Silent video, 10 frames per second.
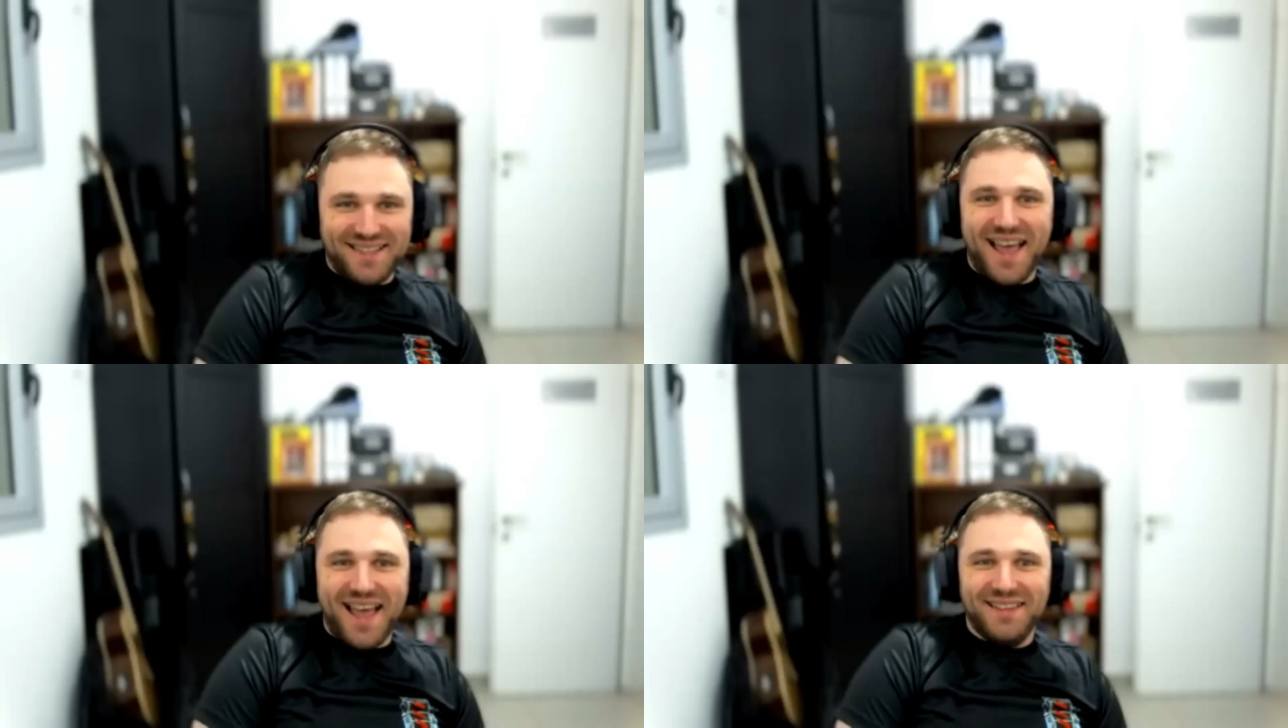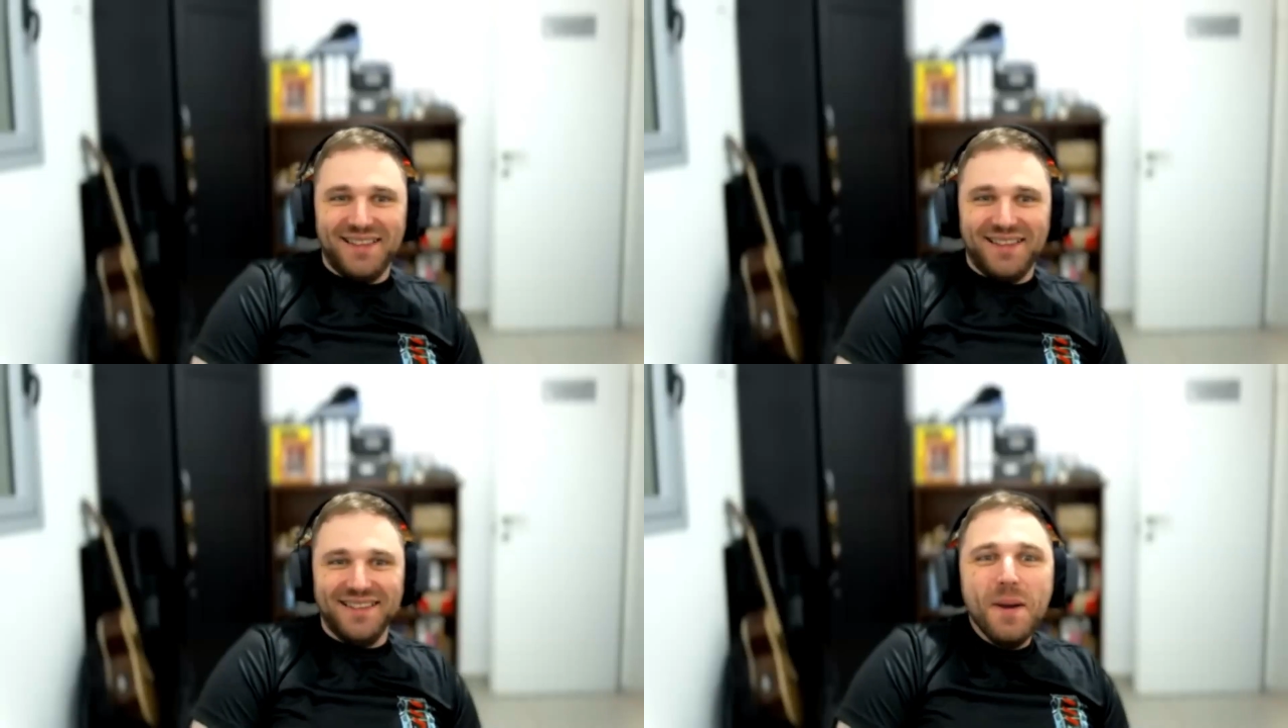it had.
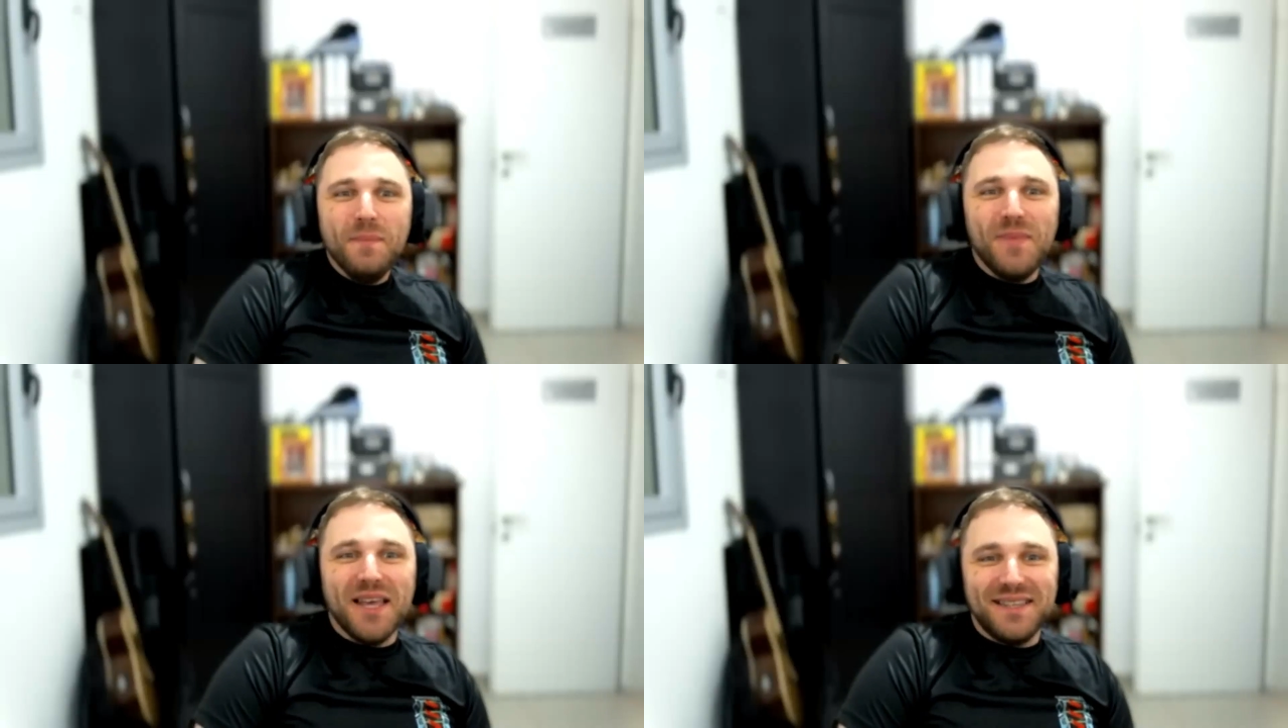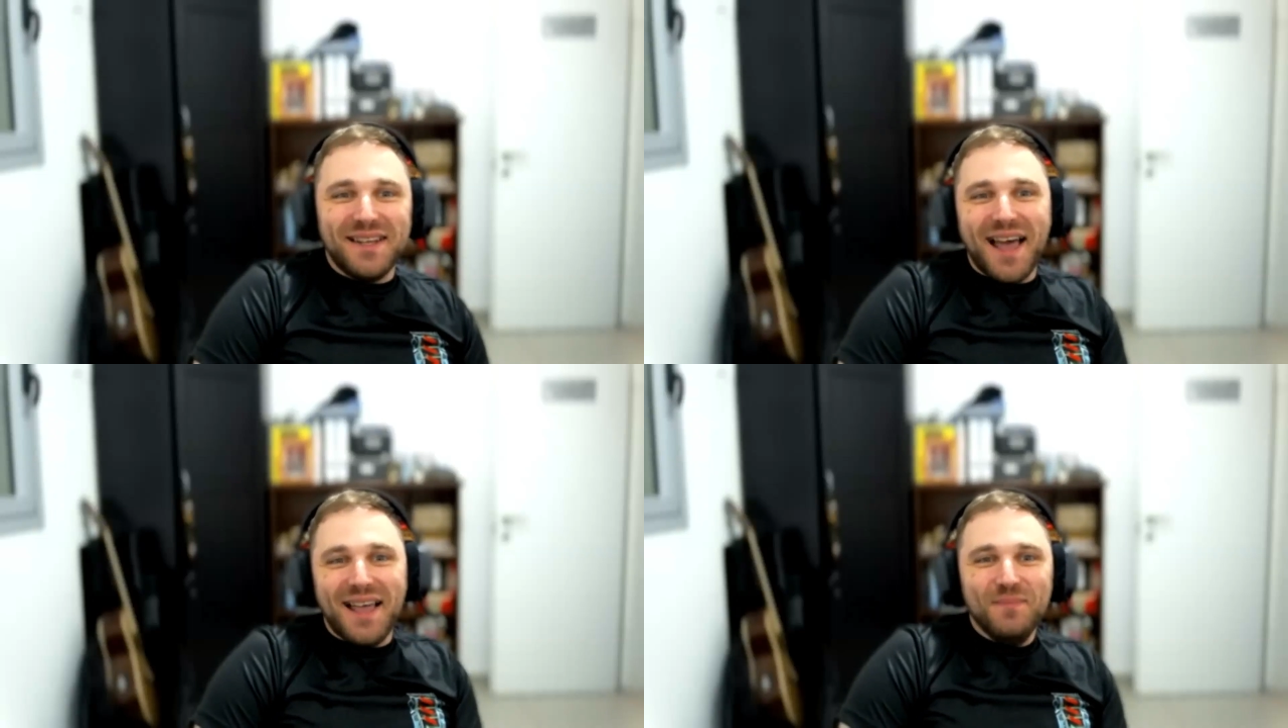
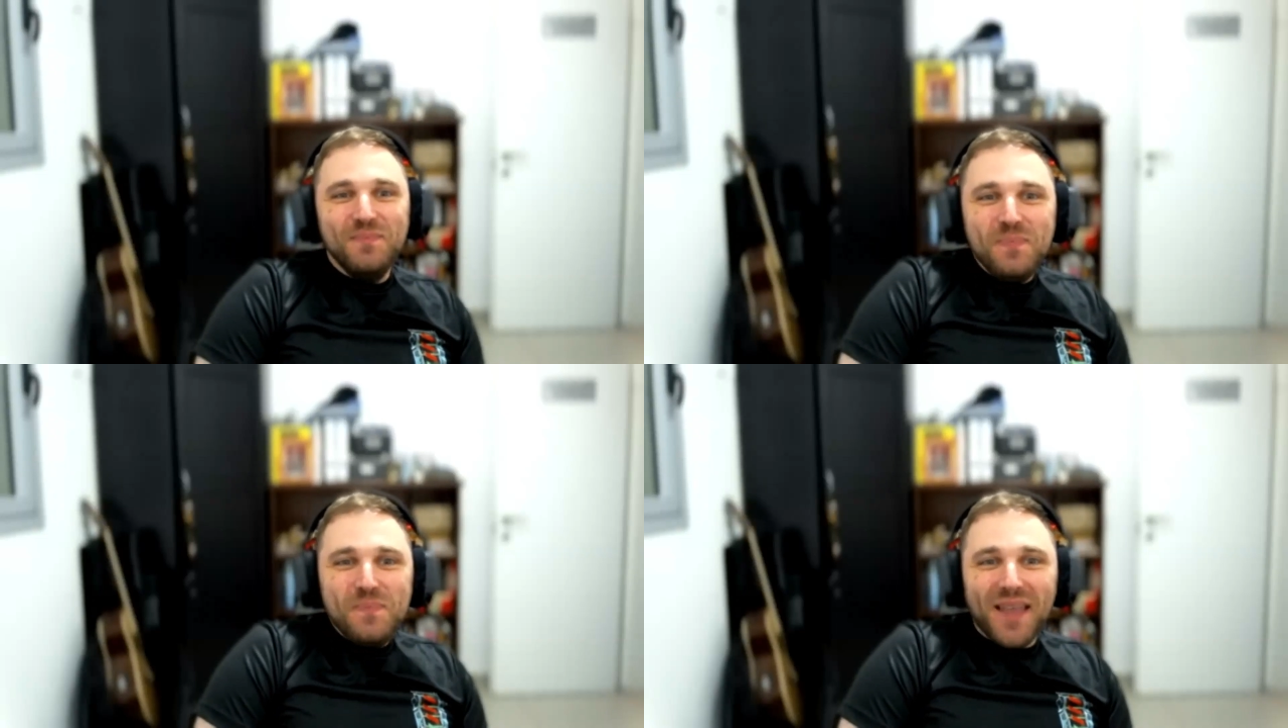Yes, it had.